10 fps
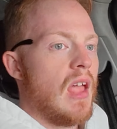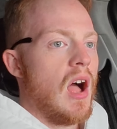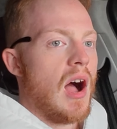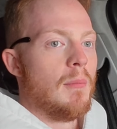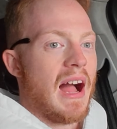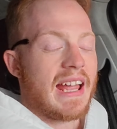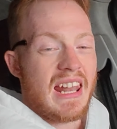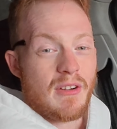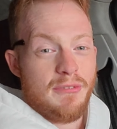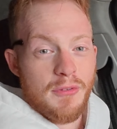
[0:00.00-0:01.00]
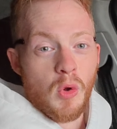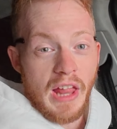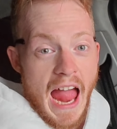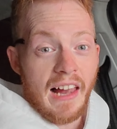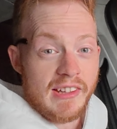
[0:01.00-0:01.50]
I got a
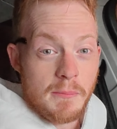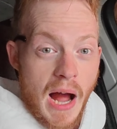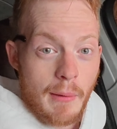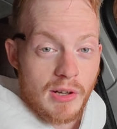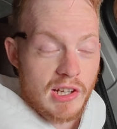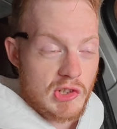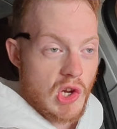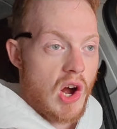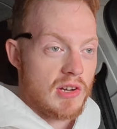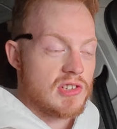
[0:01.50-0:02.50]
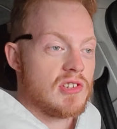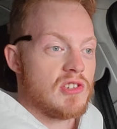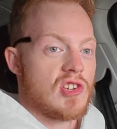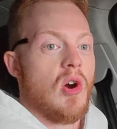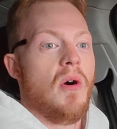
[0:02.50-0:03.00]
full Alibaba exhaust,
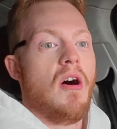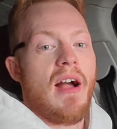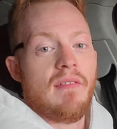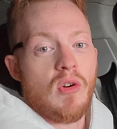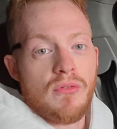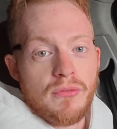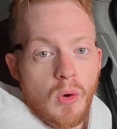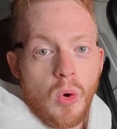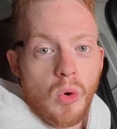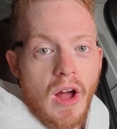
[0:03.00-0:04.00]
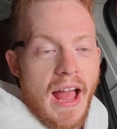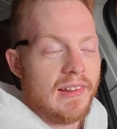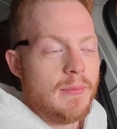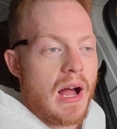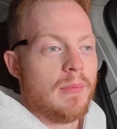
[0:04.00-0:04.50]
so I'll have a full
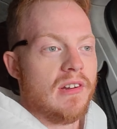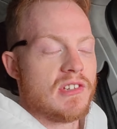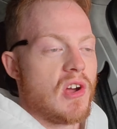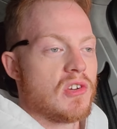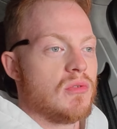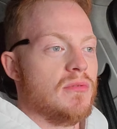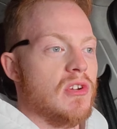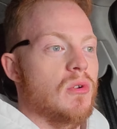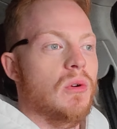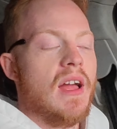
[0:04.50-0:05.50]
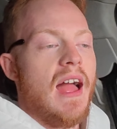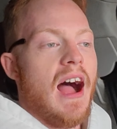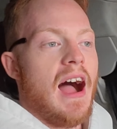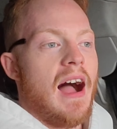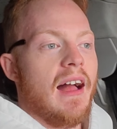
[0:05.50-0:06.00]
Alibaba exhaust review
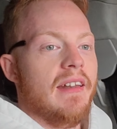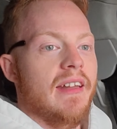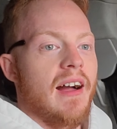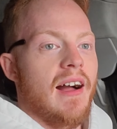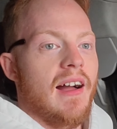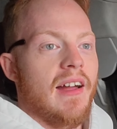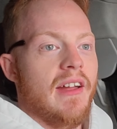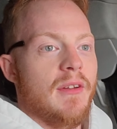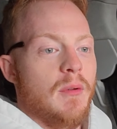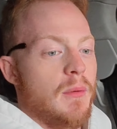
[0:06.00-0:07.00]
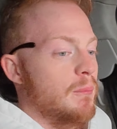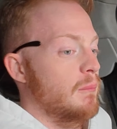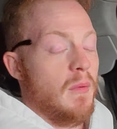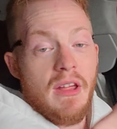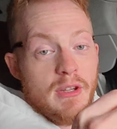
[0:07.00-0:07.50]
on,
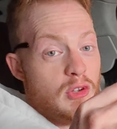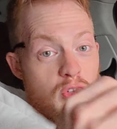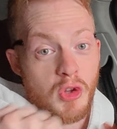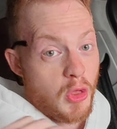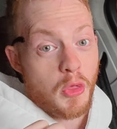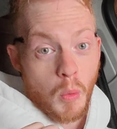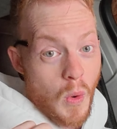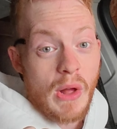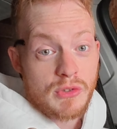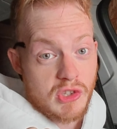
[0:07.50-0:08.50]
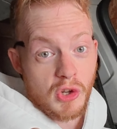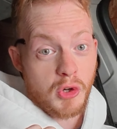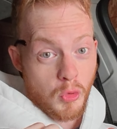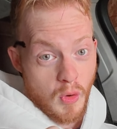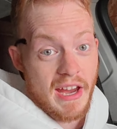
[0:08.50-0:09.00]
the welds look
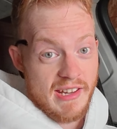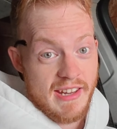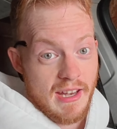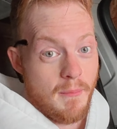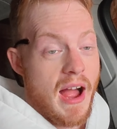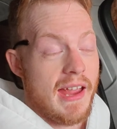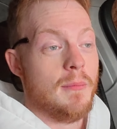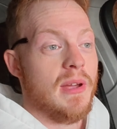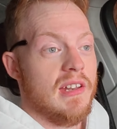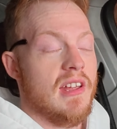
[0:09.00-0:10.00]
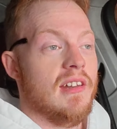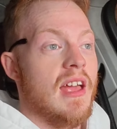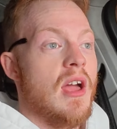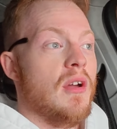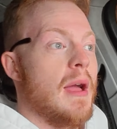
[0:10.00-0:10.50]
great, in my opinion.
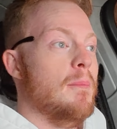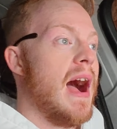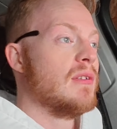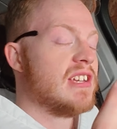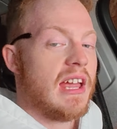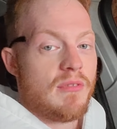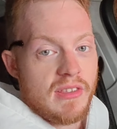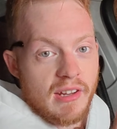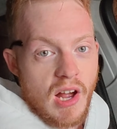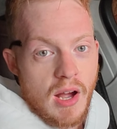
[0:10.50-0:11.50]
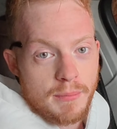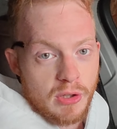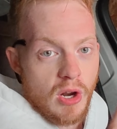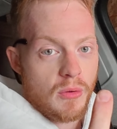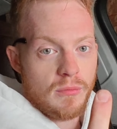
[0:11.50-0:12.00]
Mounting everything up,
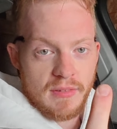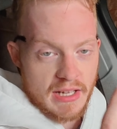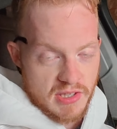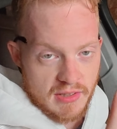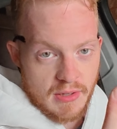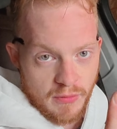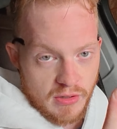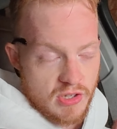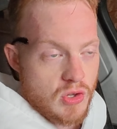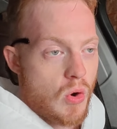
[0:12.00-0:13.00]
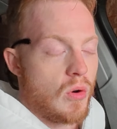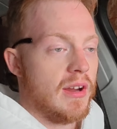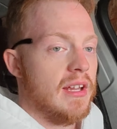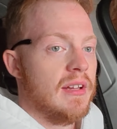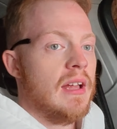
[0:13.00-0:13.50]
you know, that's a different
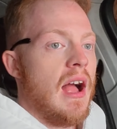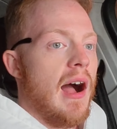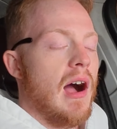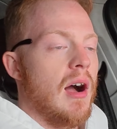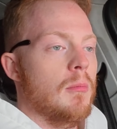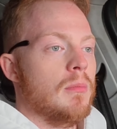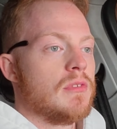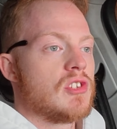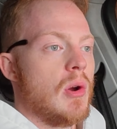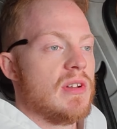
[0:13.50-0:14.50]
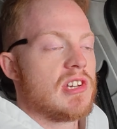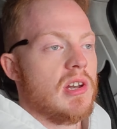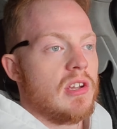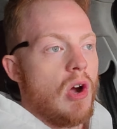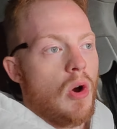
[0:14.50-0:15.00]
story. So it's
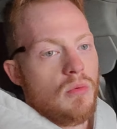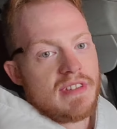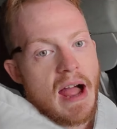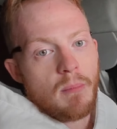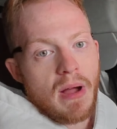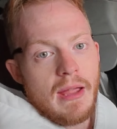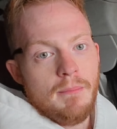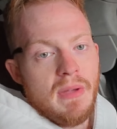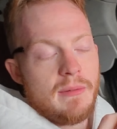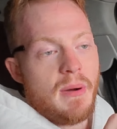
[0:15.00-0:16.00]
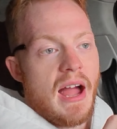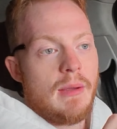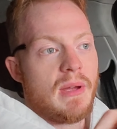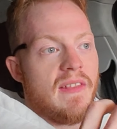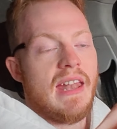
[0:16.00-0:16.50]
going to go down pipe, mid
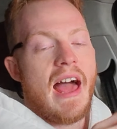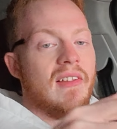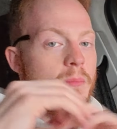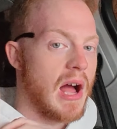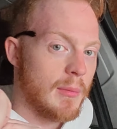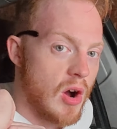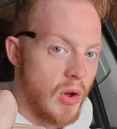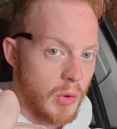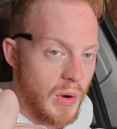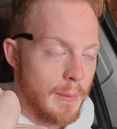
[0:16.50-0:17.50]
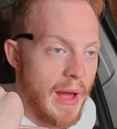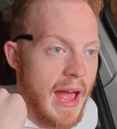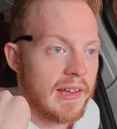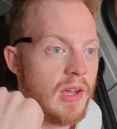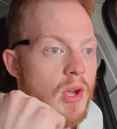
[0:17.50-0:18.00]
pipe, and then Alibaba all the way
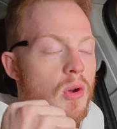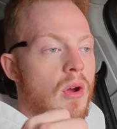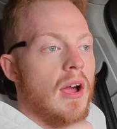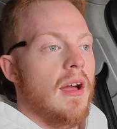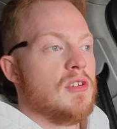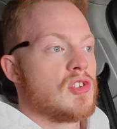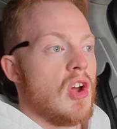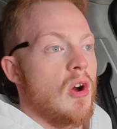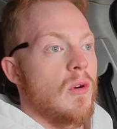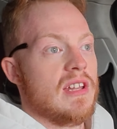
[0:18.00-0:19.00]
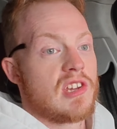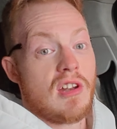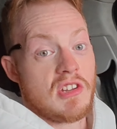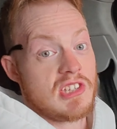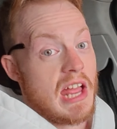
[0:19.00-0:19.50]
back. So it's
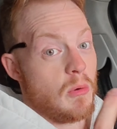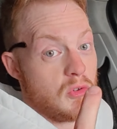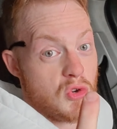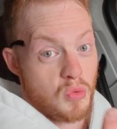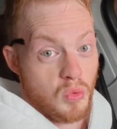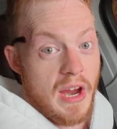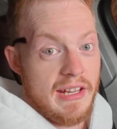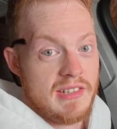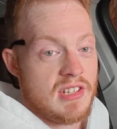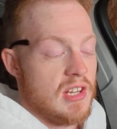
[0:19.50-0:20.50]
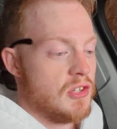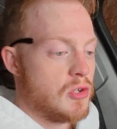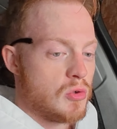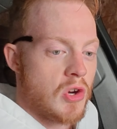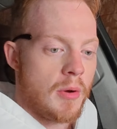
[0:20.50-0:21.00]
going to sound great.
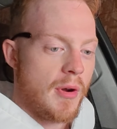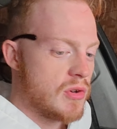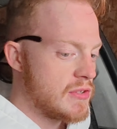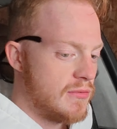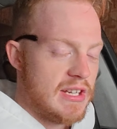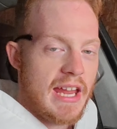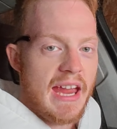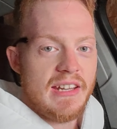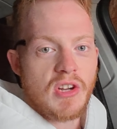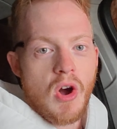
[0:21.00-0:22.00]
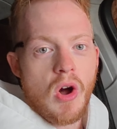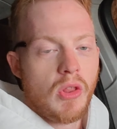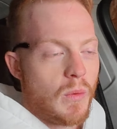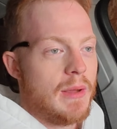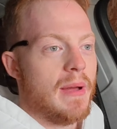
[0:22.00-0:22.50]
2 turbos, V8, all
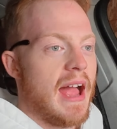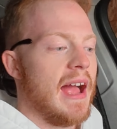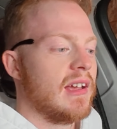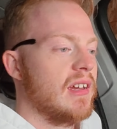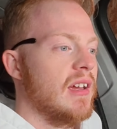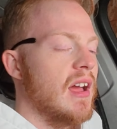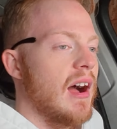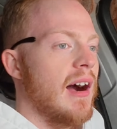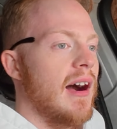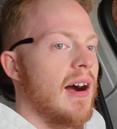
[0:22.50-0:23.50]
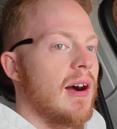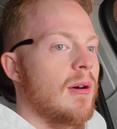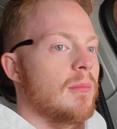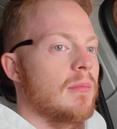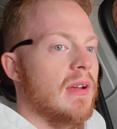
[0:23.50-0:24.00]
the way back.
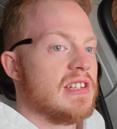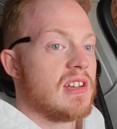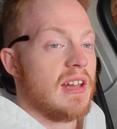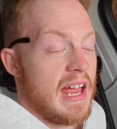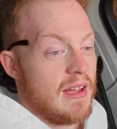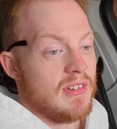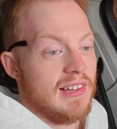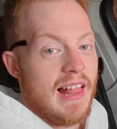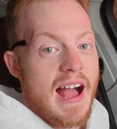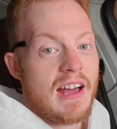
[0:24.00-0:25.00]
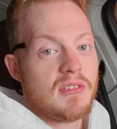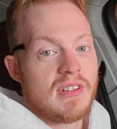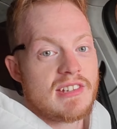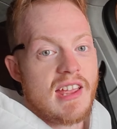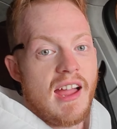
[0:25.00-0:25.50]
It's going to have a lot of
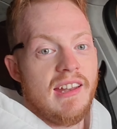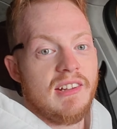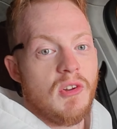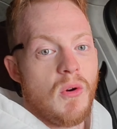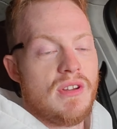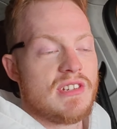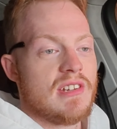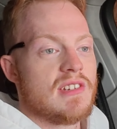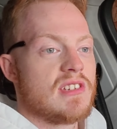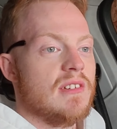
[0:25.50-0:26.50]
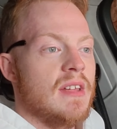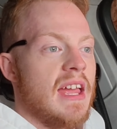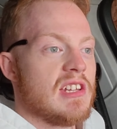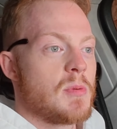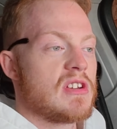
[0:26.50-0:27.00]
exciting noises,
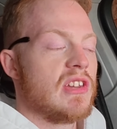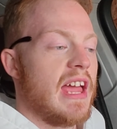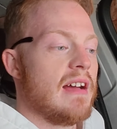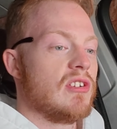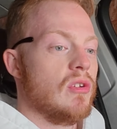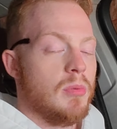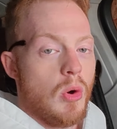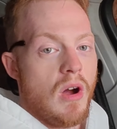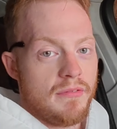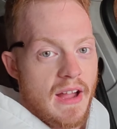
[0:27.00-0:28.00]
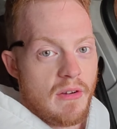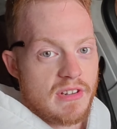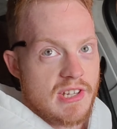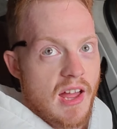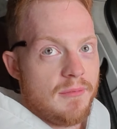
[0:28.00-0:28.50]
especially after the blow-off valve
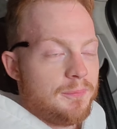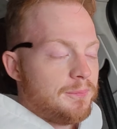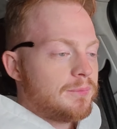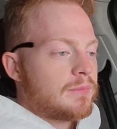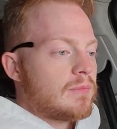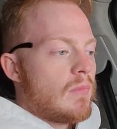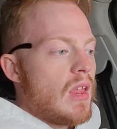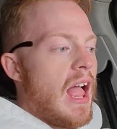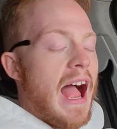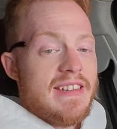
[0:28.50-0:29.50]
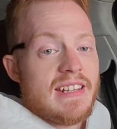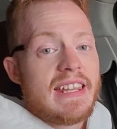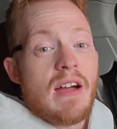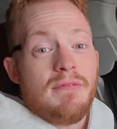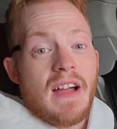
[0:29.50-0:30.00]
is on. I did
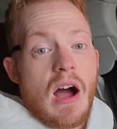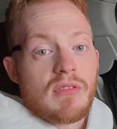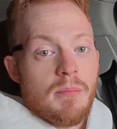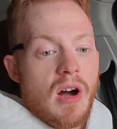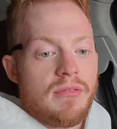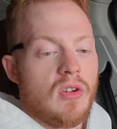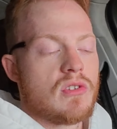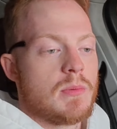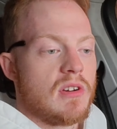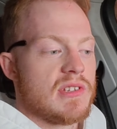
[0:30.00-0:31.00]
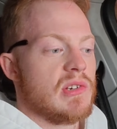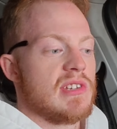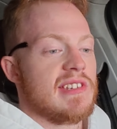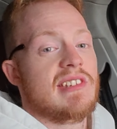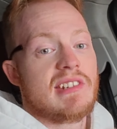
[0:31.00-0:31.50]
get valved mufflers because
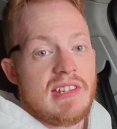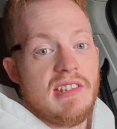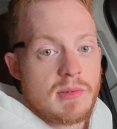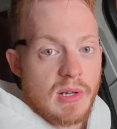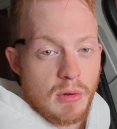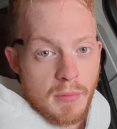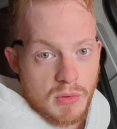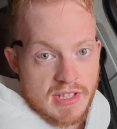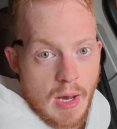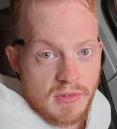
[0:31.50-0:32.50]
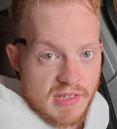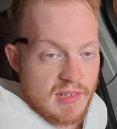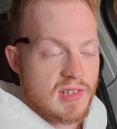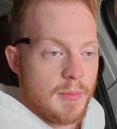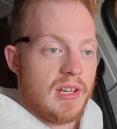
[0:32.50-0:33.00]
there's a 16-speaker Bose sound
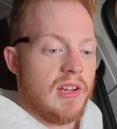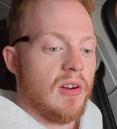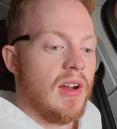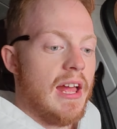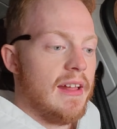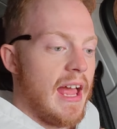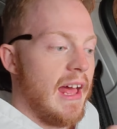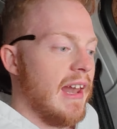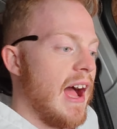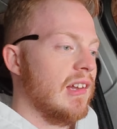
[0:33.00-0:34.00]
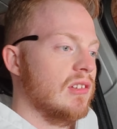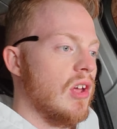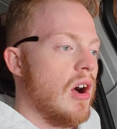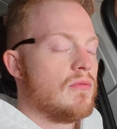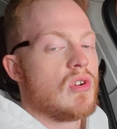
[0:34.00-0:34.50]
system in here, and I
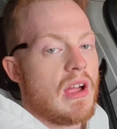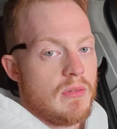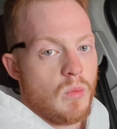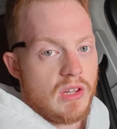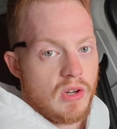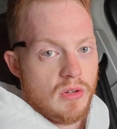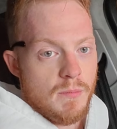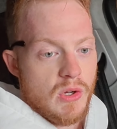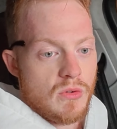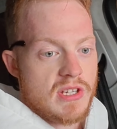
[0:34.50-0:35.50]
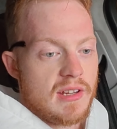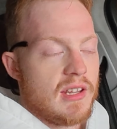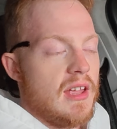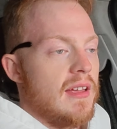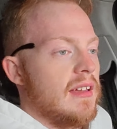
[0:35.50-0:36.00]
love driving with the good
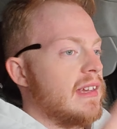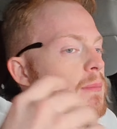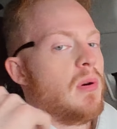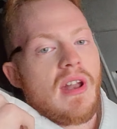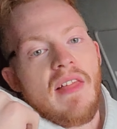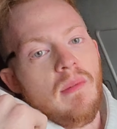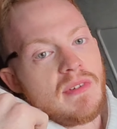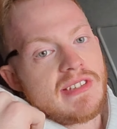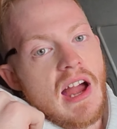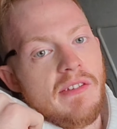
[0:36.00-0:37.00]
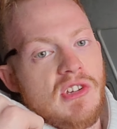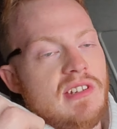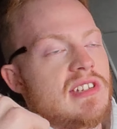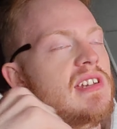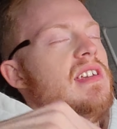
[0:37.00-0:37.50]
music. Put on the
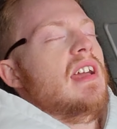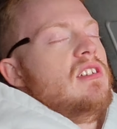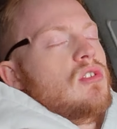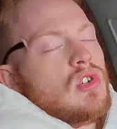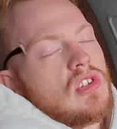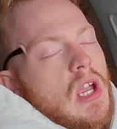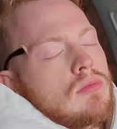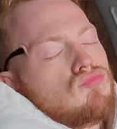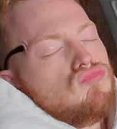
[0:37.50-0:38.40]
massaging seat, and you're just like